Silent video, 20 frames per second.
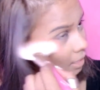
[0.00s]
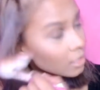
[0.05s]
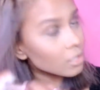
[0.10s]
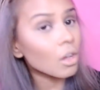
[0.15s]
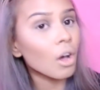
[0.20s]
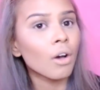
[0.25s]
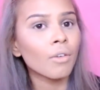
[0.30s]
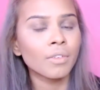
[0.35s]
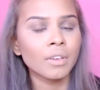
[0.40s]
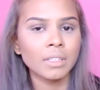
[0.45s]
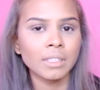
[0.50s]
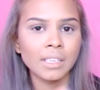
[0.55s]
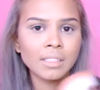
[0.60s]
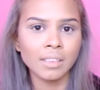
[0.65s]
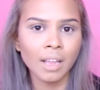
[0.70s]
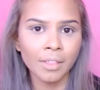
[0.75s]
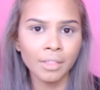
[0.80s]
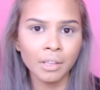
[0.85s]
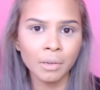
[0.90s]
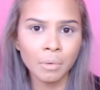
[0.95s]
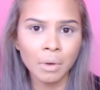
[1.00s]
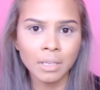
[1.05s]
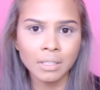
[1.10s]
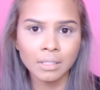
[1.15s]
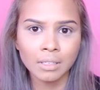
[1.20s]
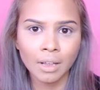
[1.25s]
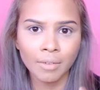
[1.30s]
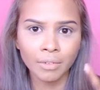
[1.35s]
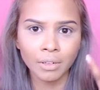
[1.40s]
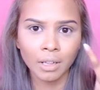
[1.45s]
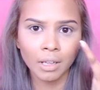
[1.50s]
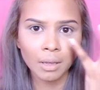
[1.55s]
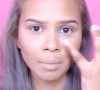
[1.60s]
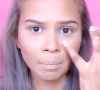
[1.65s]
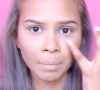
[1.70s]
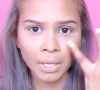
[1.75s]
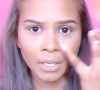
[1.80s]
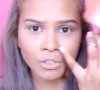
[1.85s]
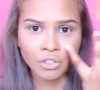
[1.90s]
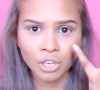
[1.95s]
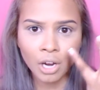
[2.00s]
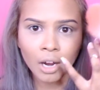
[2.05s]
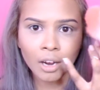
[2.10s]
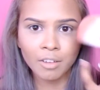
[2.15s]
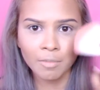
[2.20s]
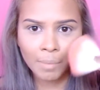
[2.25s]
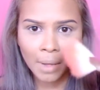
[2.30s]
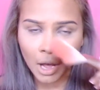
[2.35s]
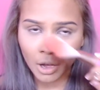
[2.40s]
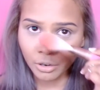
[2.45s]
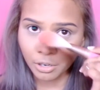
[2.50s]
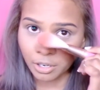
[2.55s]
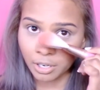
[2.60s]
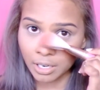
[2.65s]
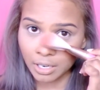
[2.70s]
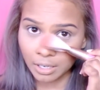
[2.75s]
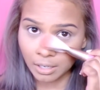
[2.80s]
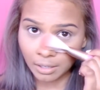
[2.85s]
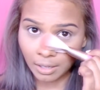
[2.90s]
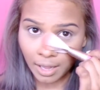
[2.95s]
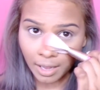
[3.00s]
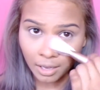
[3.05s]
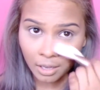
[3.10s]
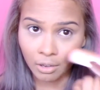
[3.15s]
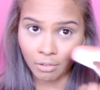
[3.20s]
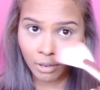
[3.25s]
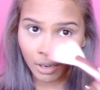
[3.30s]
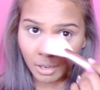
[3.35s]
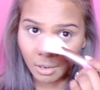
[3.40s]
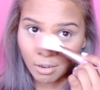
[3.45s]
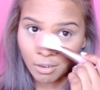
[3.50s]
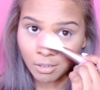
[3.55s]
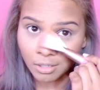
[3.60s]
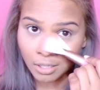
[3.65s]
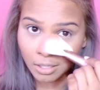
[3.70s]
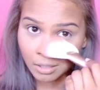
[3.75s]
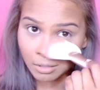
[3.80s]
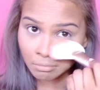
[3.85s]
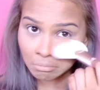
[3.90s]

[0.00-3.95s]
off because there's nothing worse than having like a big chunk of powder in like your inner corner.